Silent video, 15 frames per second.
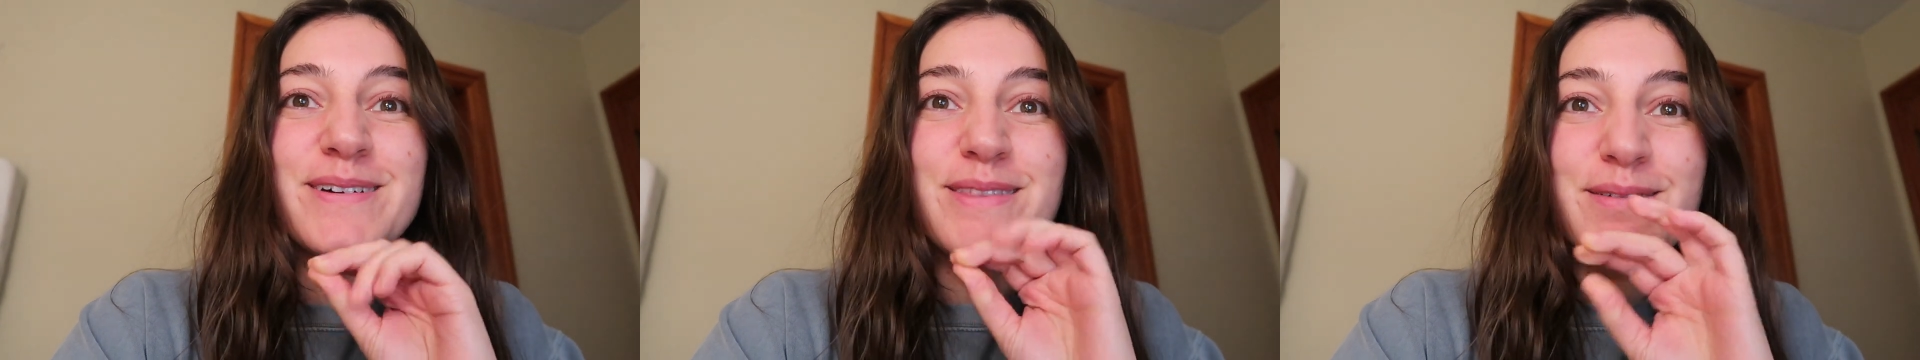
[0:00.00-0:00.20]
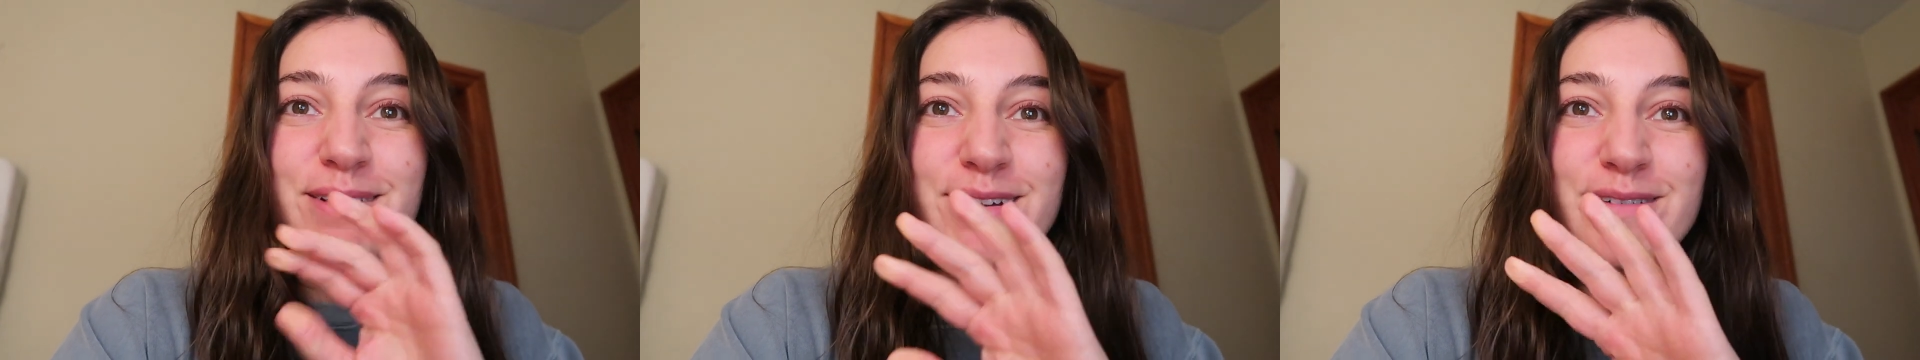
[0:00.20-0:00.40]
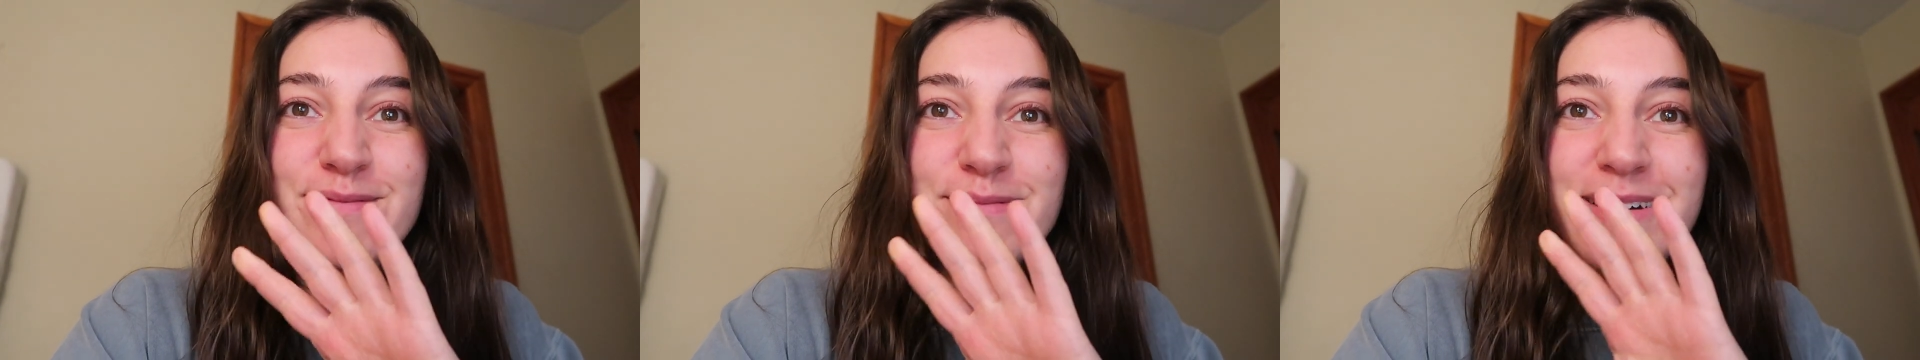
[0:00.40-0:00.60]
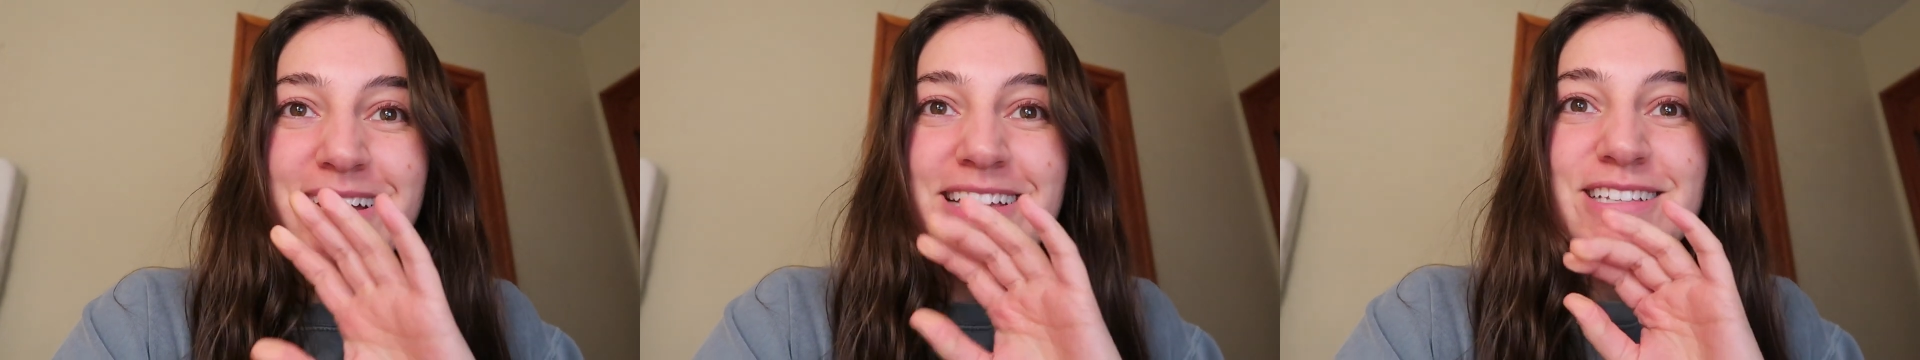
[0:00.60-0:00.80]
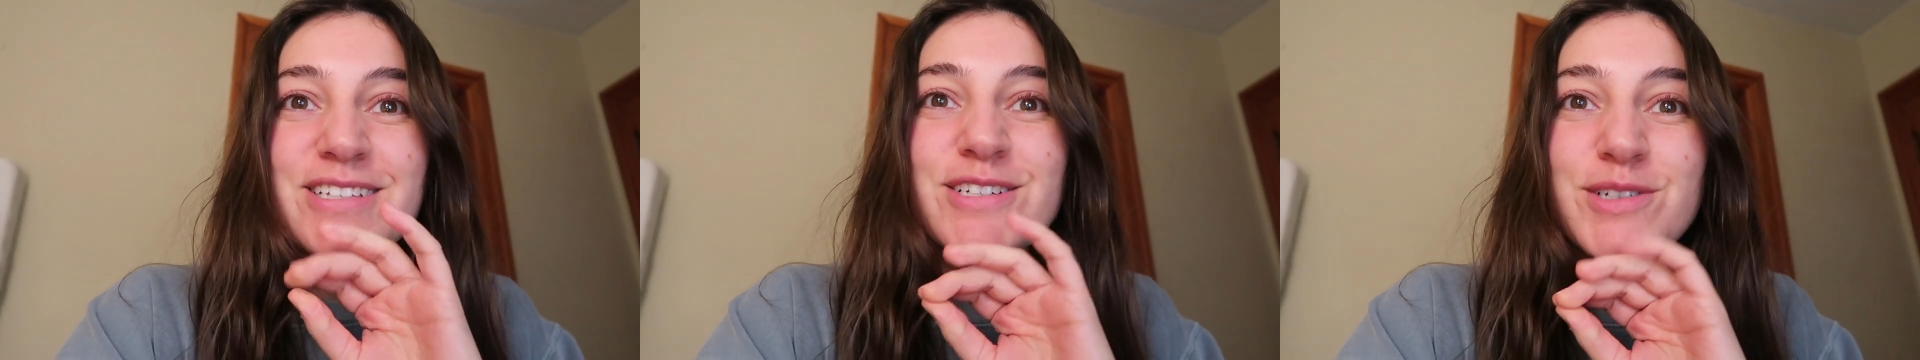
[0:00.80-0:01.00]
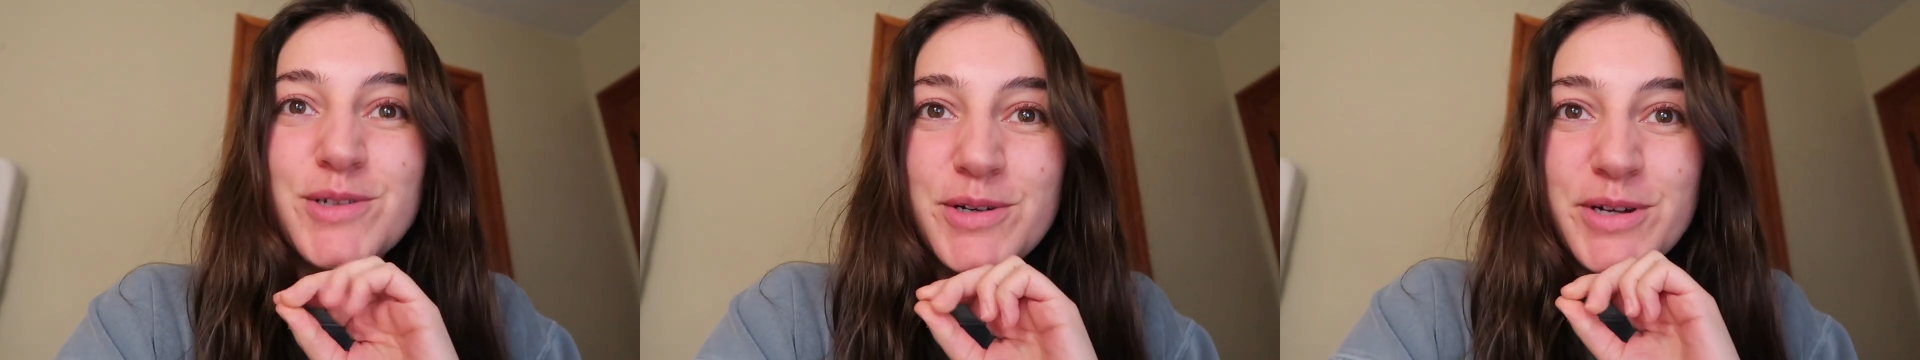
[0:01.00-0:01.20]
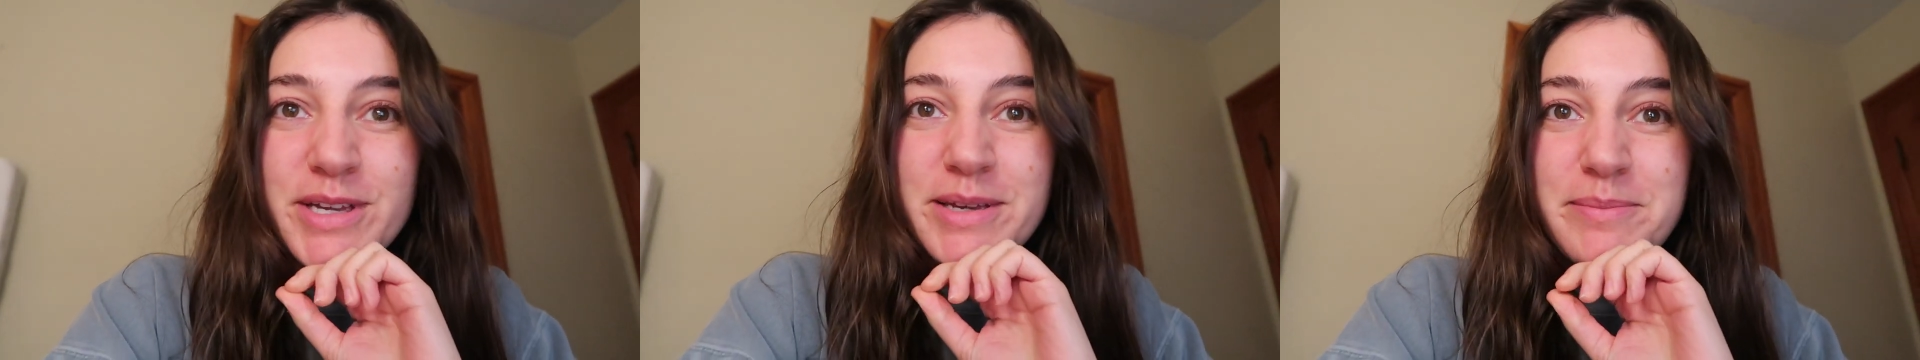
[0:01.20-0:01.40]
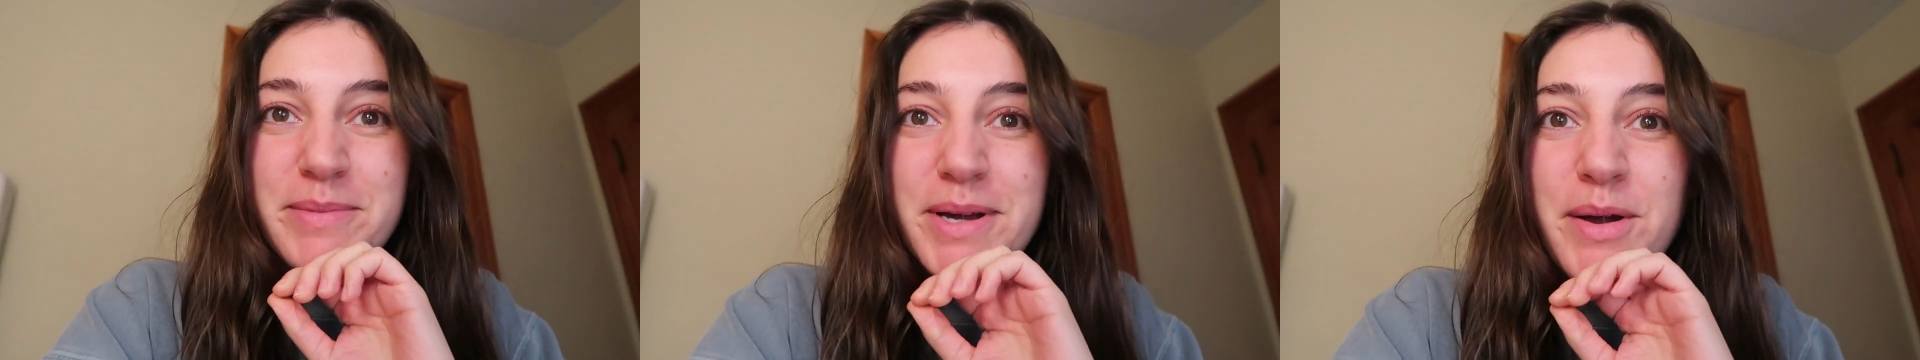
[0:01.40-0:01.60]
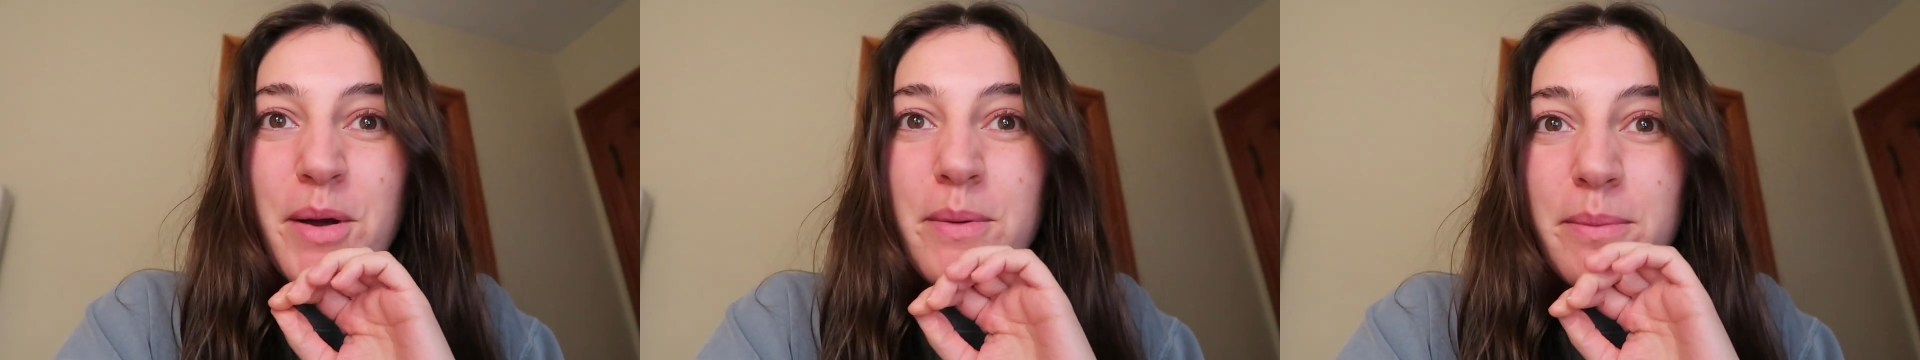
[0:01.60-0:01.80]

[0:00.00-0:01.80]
with one of my dream